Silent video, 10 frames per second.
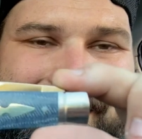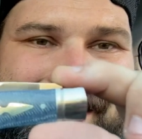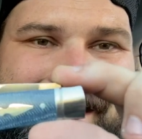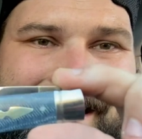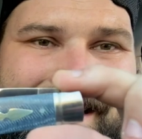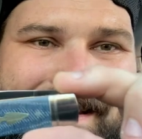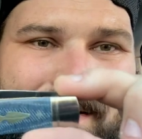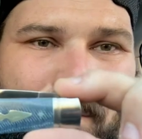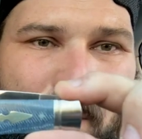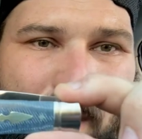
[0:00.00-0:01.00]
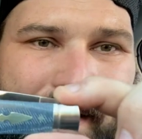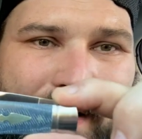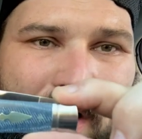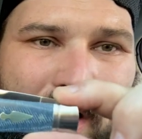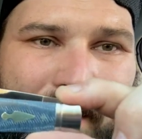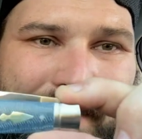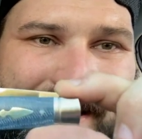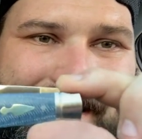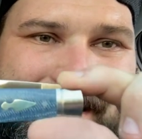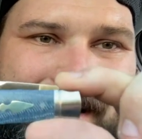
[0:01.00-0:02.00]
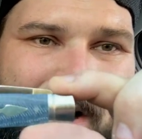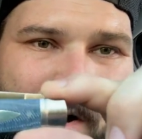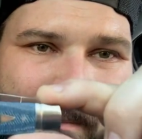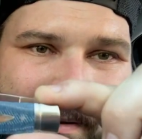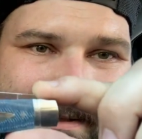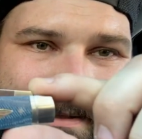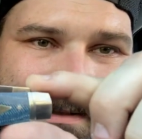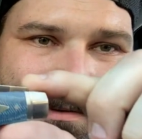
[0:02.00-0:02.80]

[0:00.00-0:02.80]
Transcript: is the one arm easy open